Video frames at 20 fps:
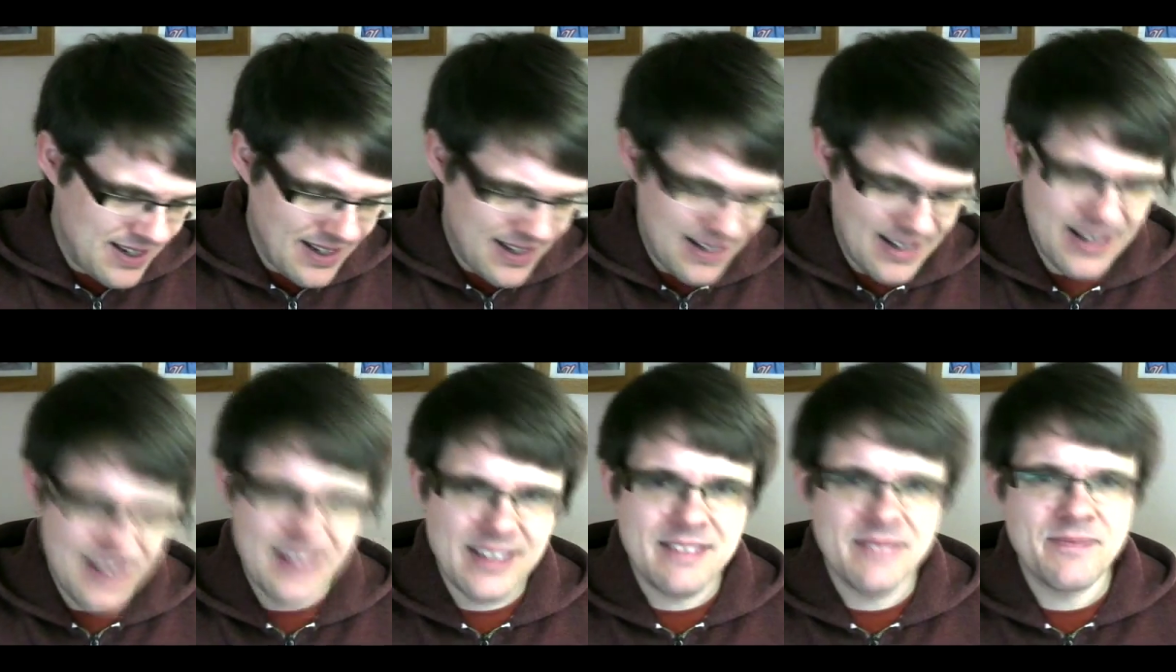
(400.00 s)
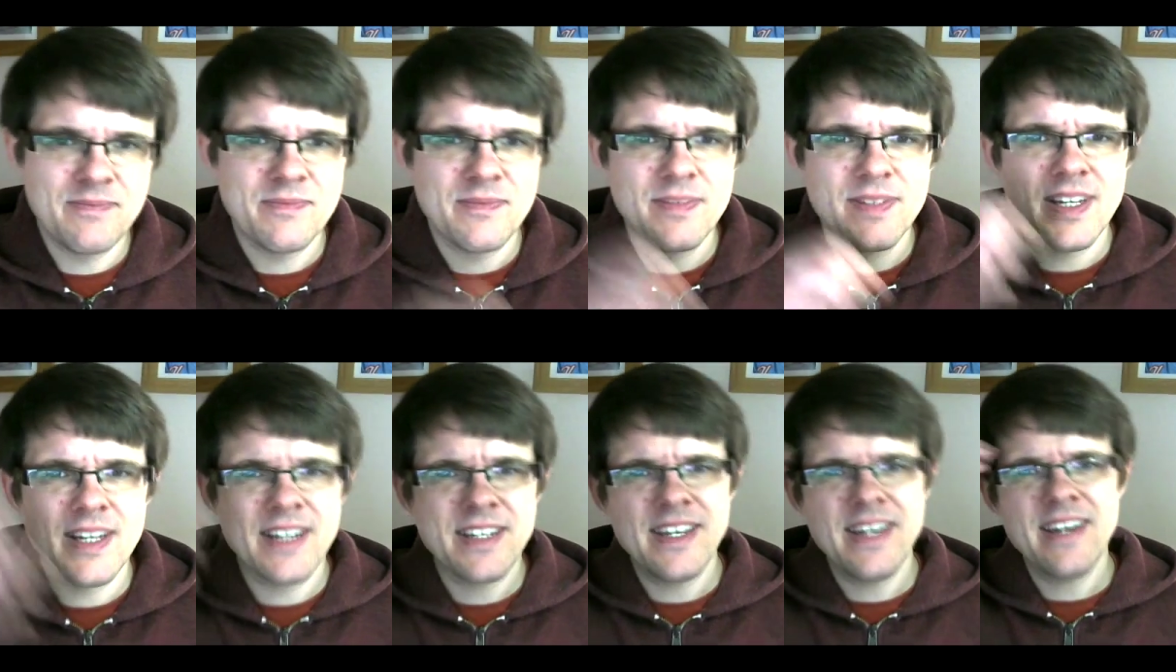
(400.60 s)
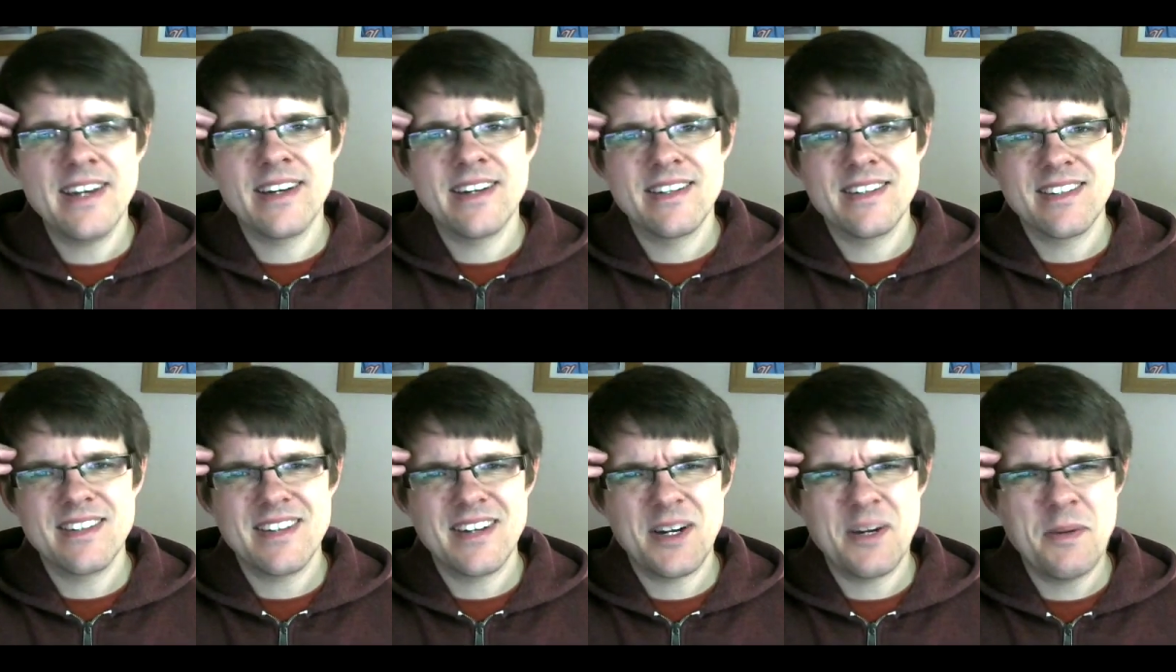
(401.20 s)
And yeah,
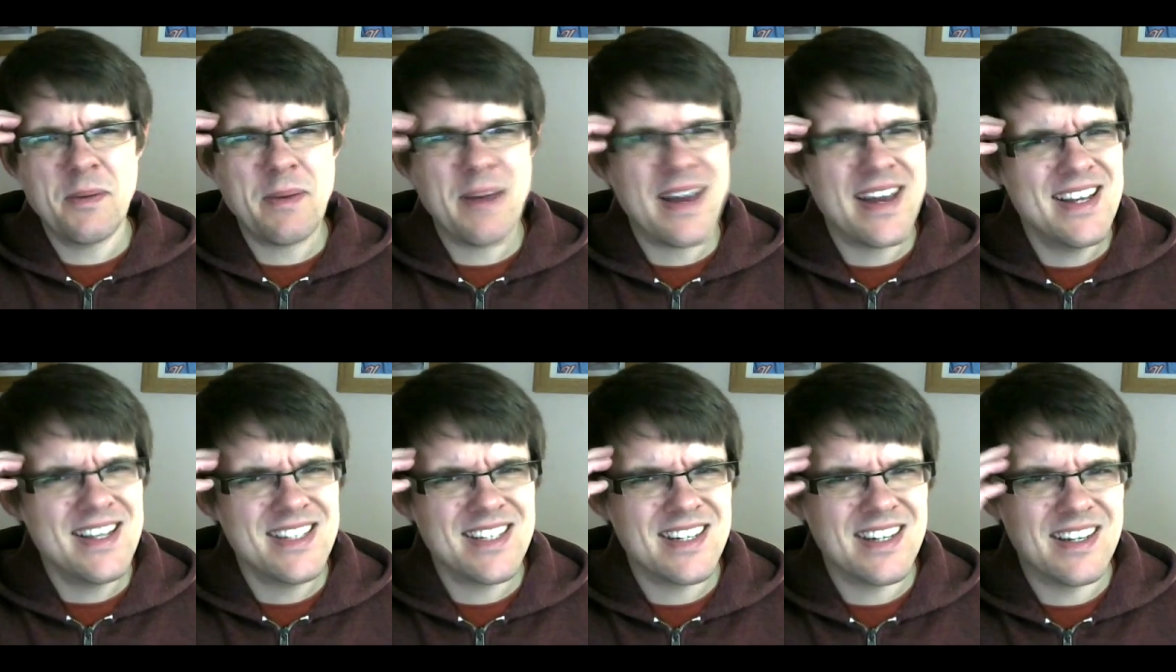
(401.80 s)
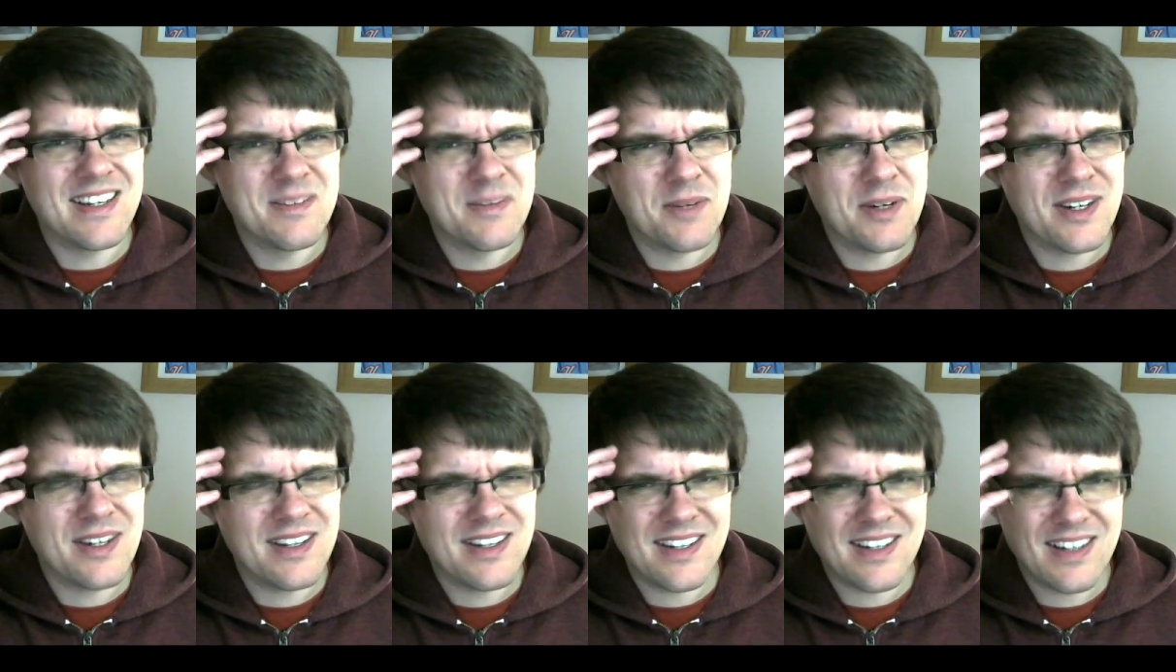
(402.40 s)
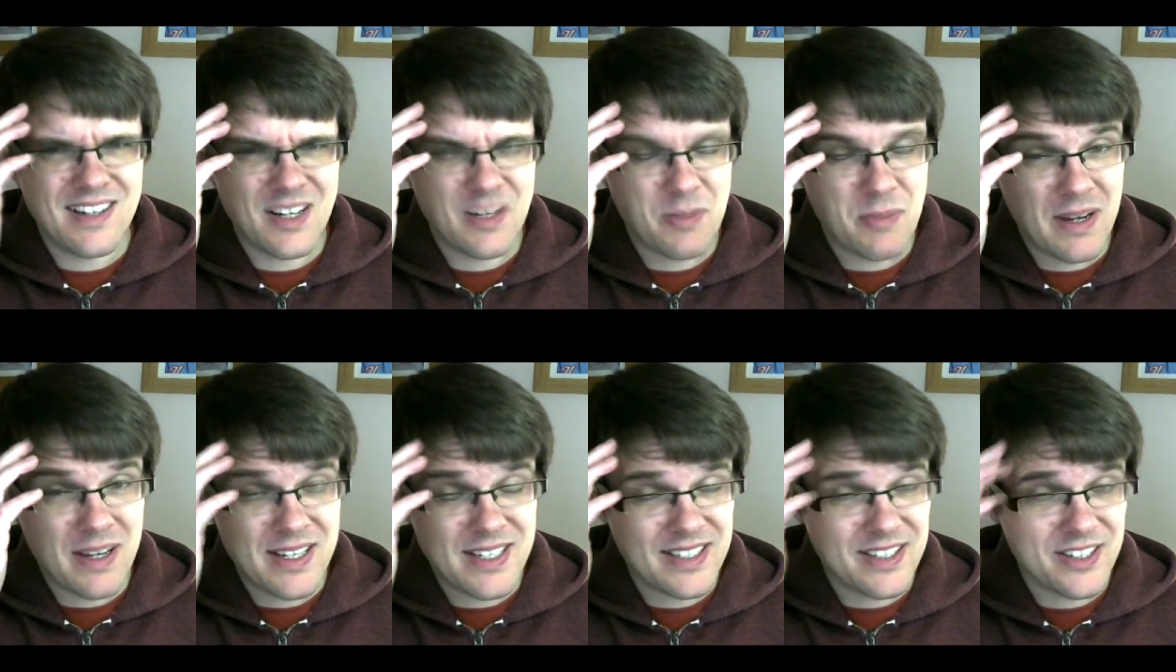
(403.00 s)
I remember hating it, but I
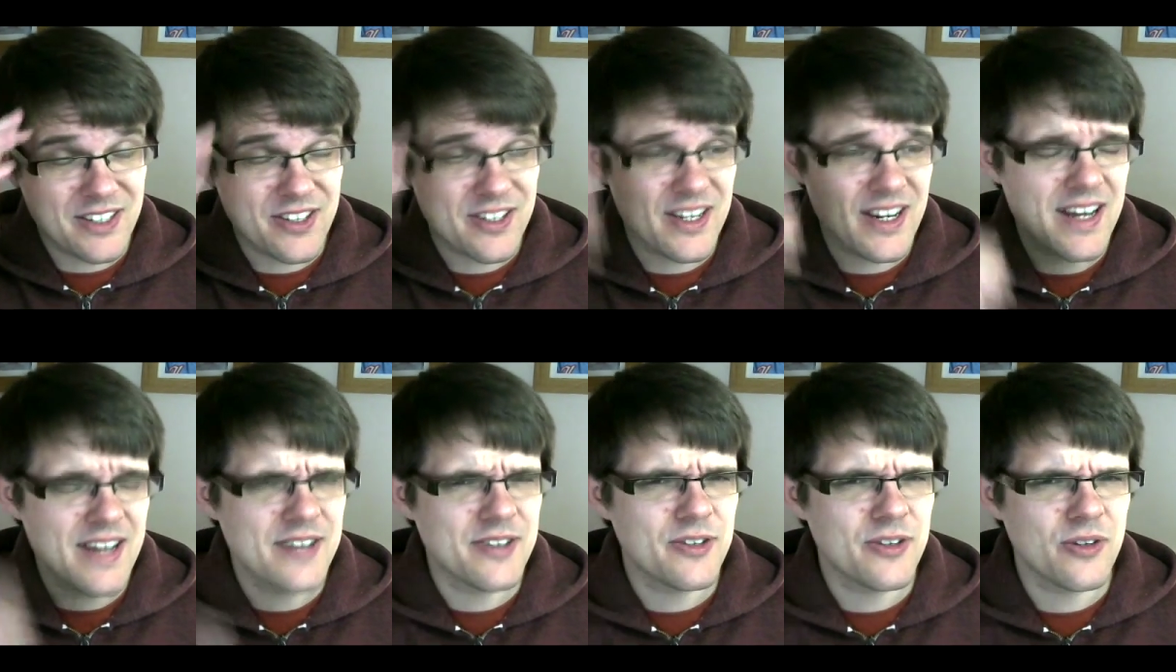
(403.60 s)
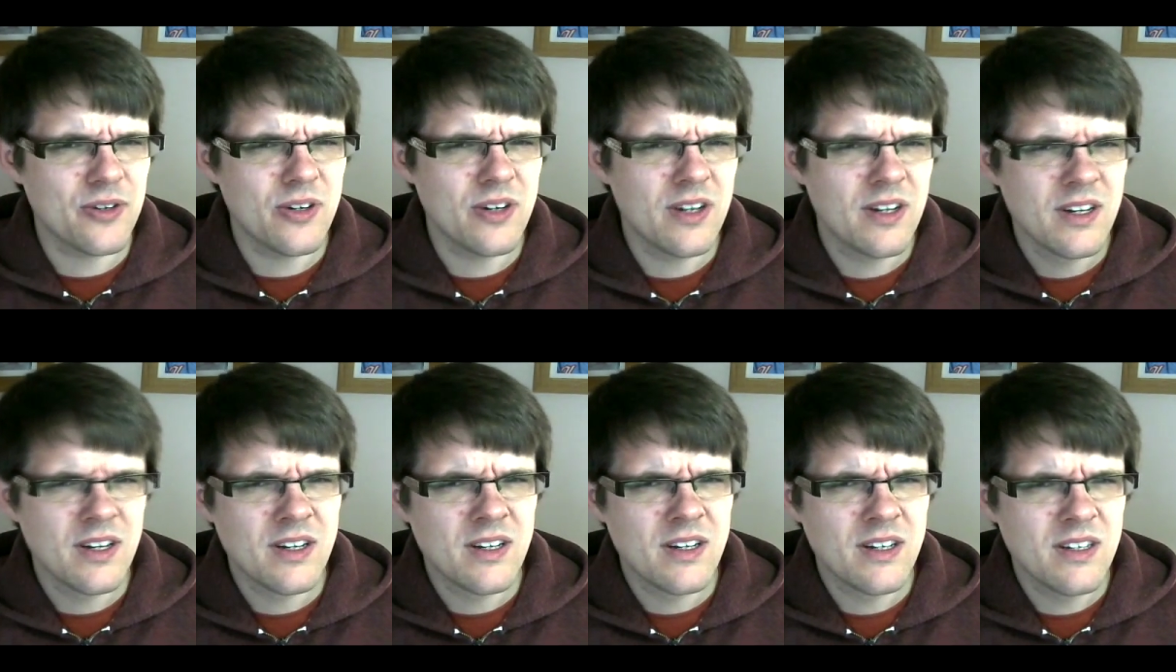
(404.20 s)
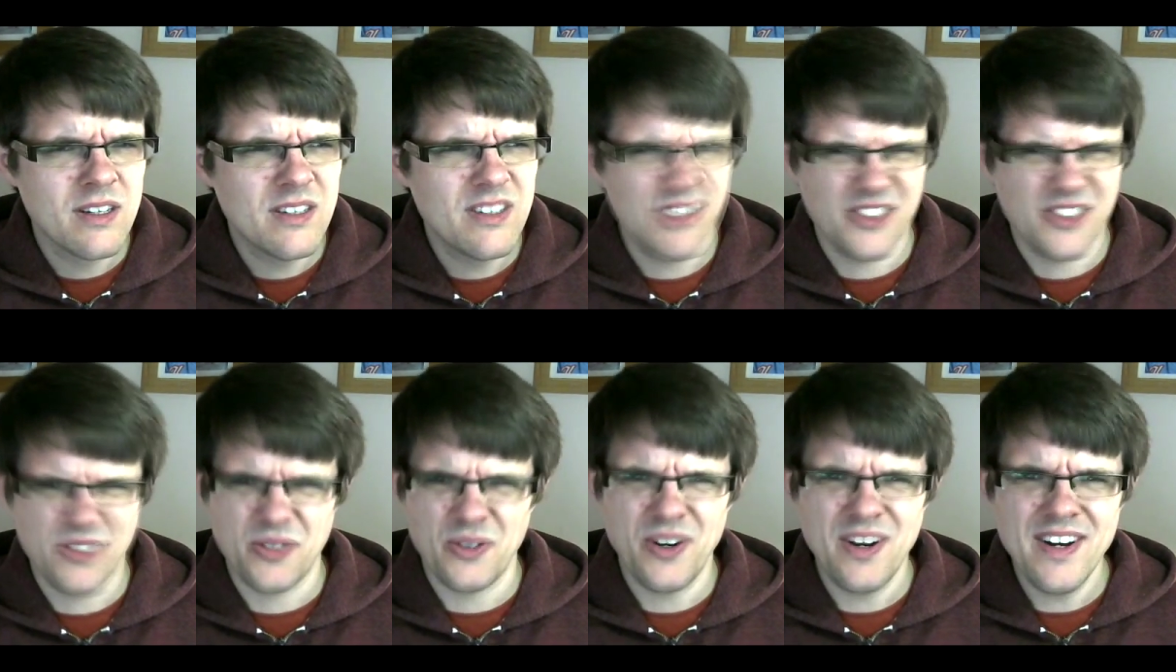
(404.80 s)
played it the other day and thought, this
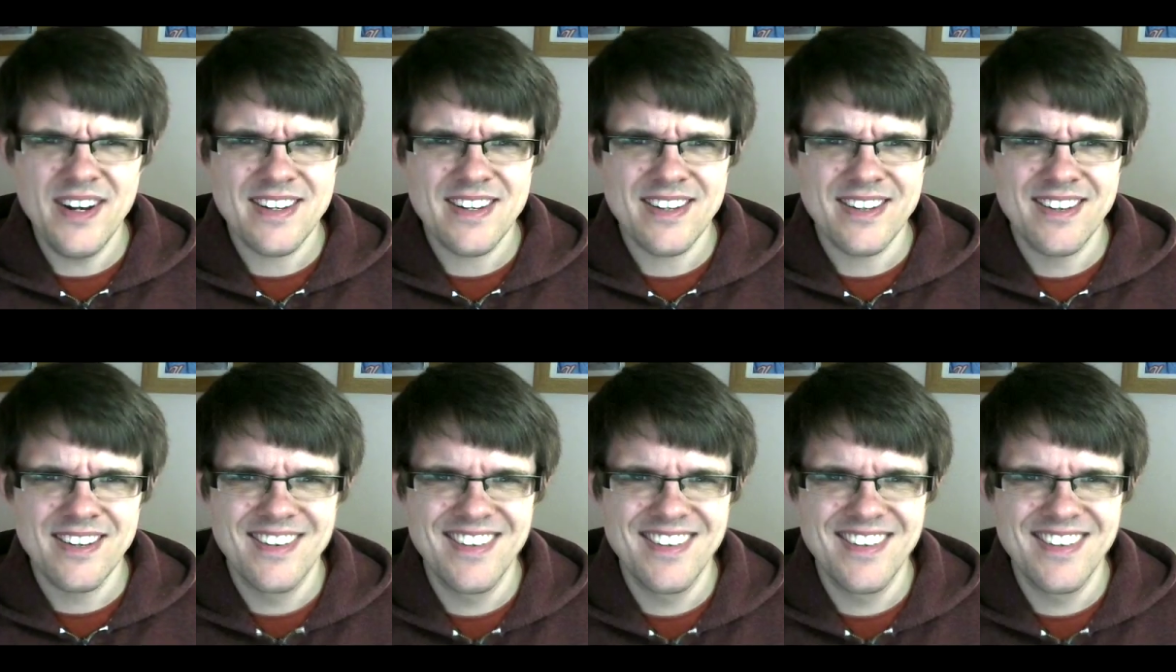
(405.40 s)
is alright.